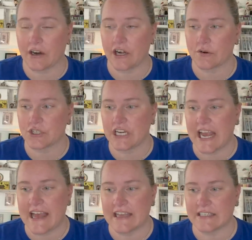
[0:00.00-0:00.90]
I know she
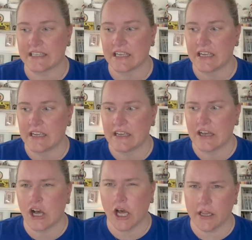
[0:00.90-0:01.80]
has
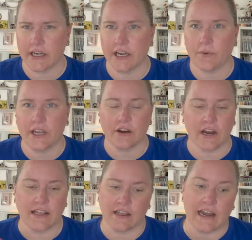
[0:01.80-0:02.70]
holiday Quaker
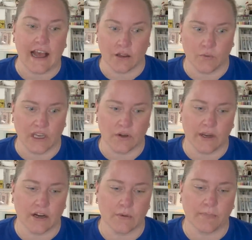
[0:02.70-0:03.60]
and then Halloween Quaker,